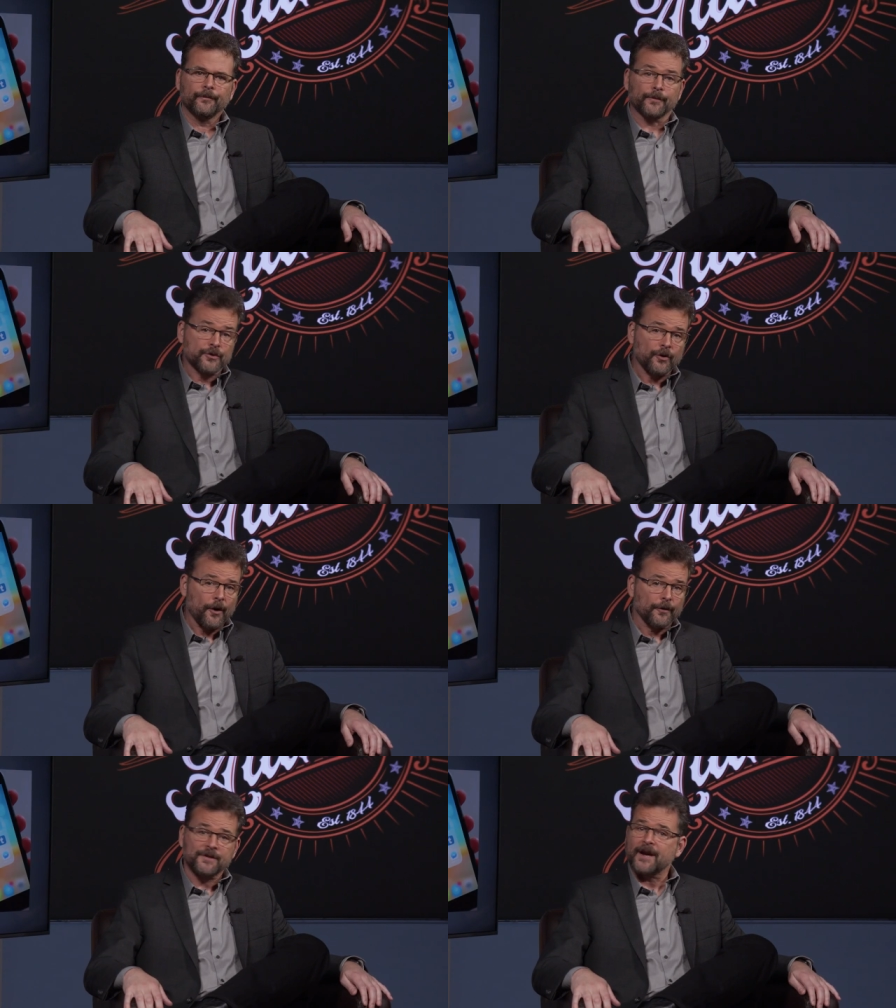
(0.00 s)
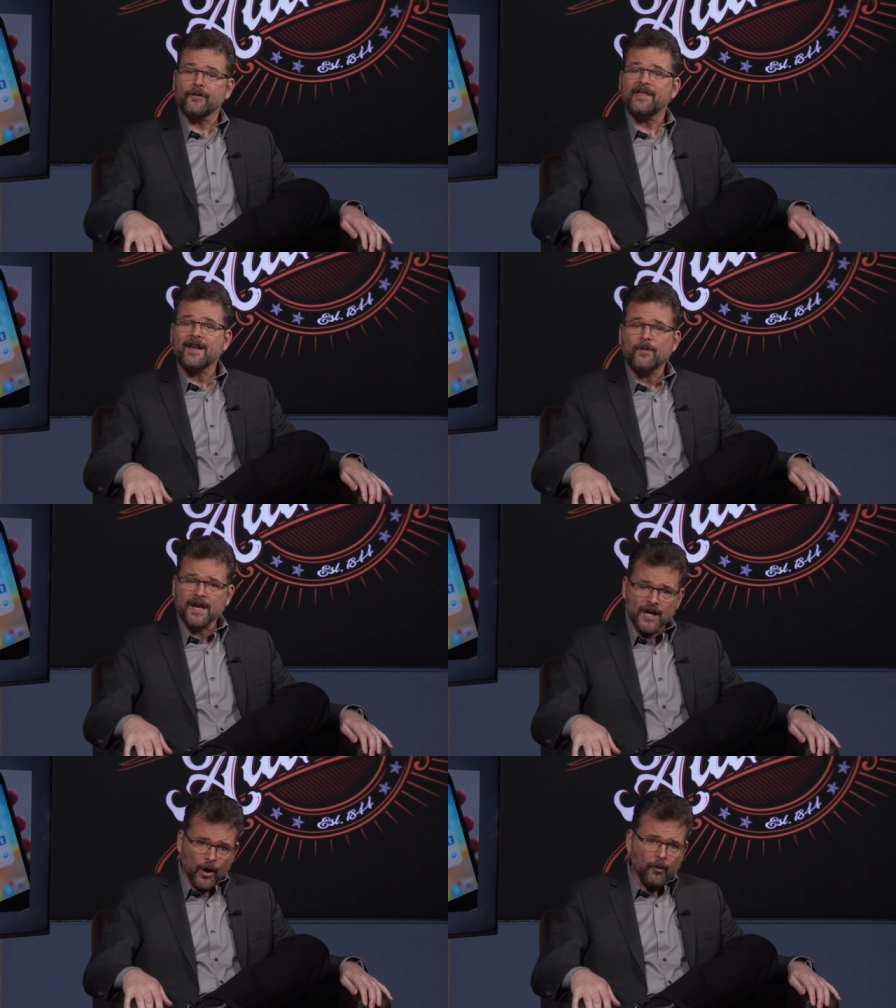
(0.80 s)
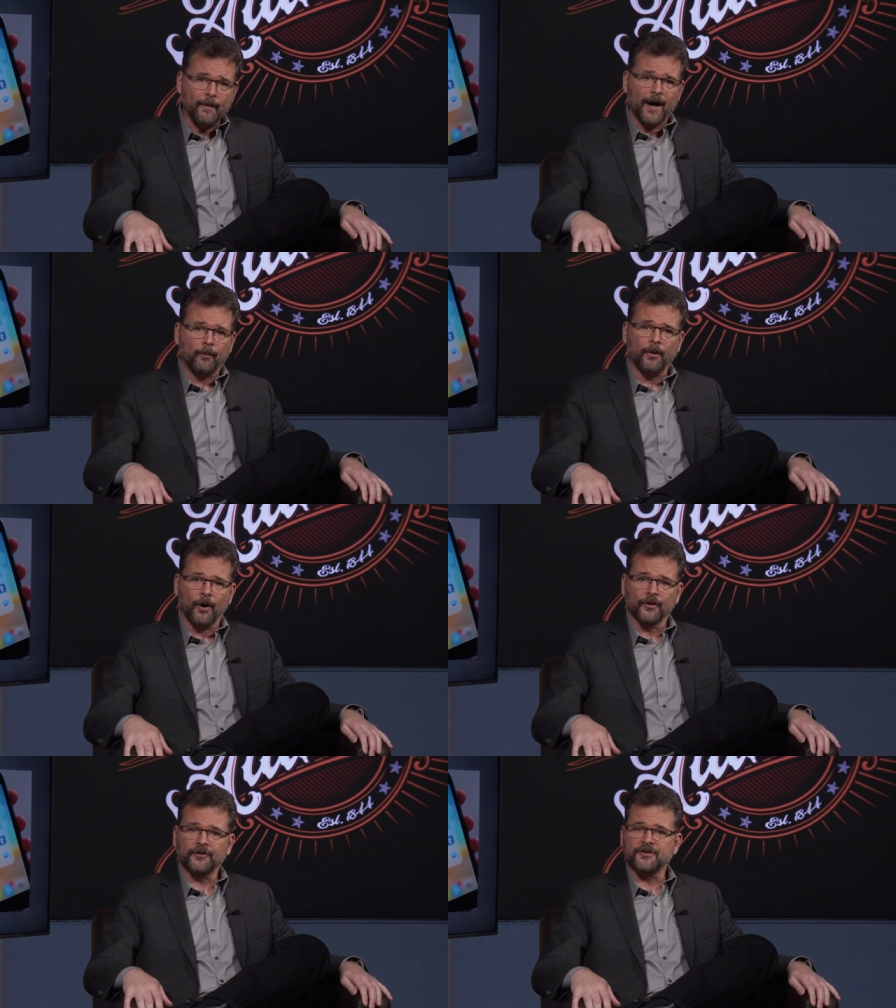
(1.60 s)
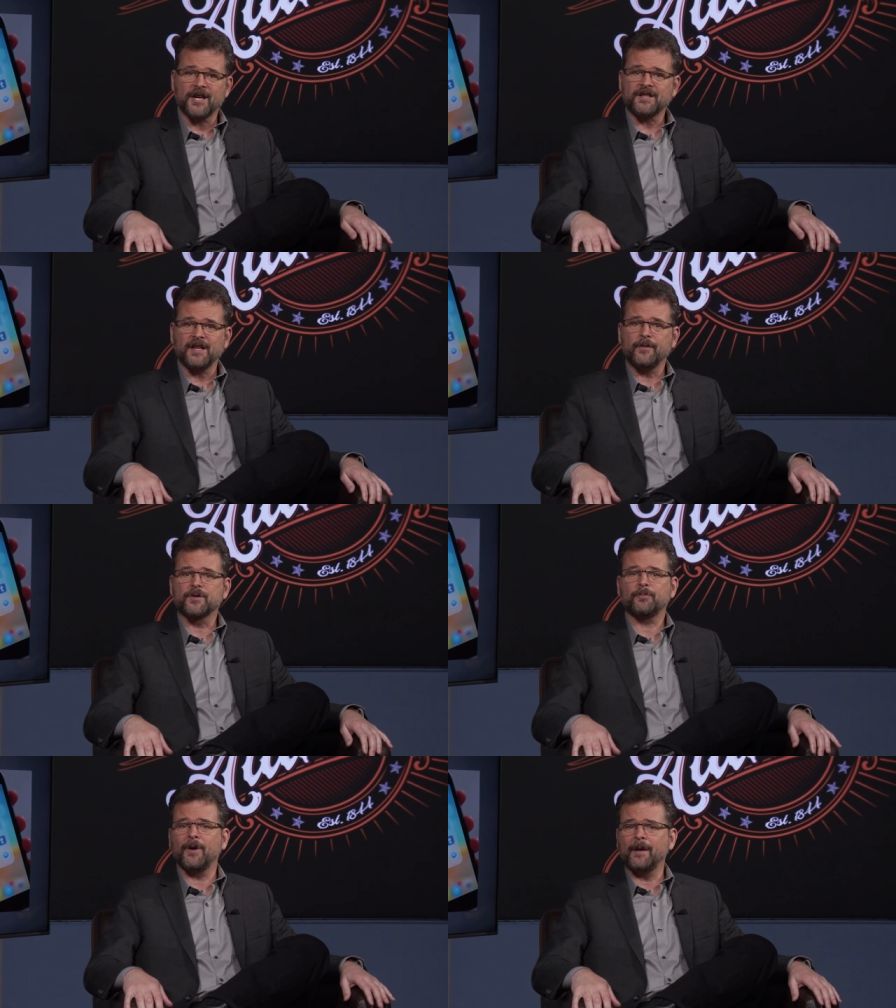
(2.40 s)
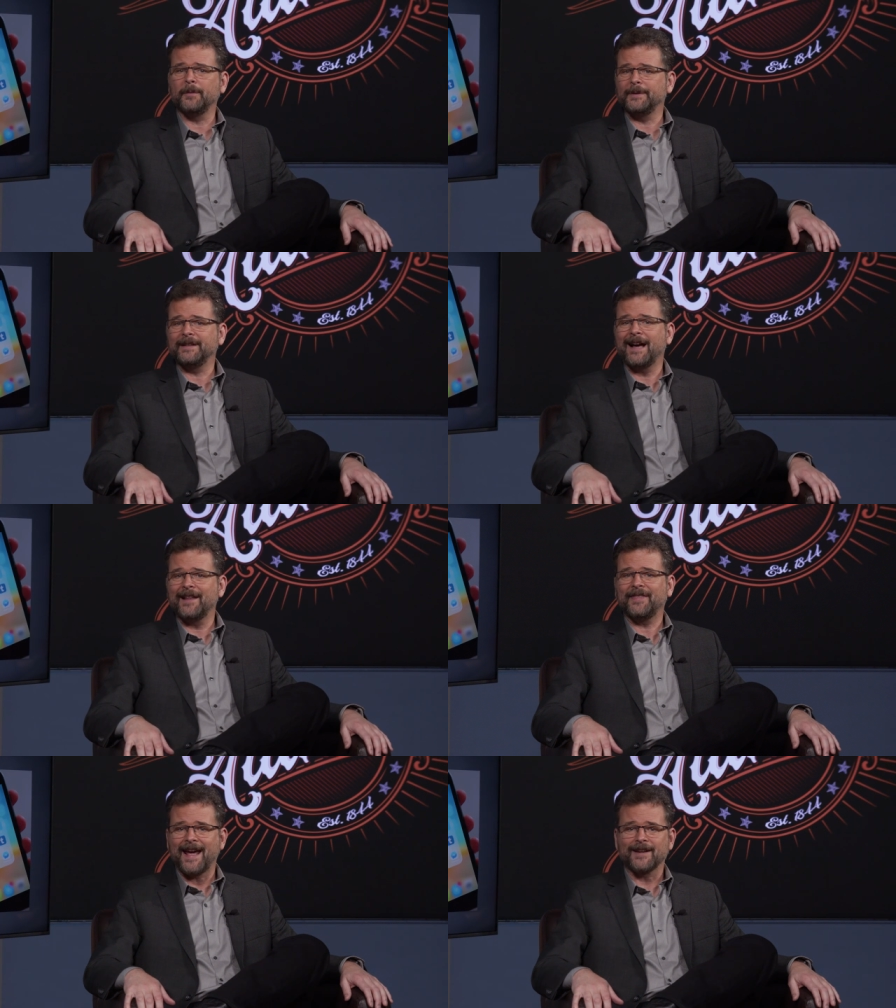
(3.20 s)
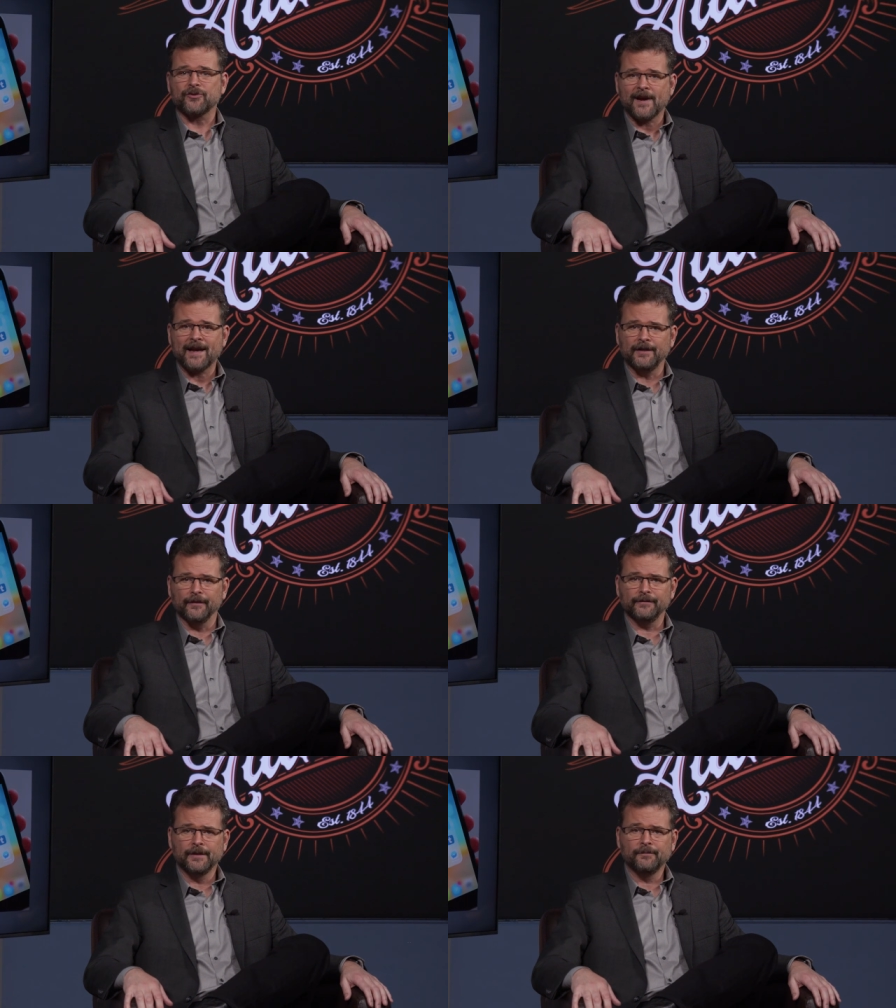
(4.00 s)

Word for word: For starters, everything we know about Paul suggests that he was probably not that attractive.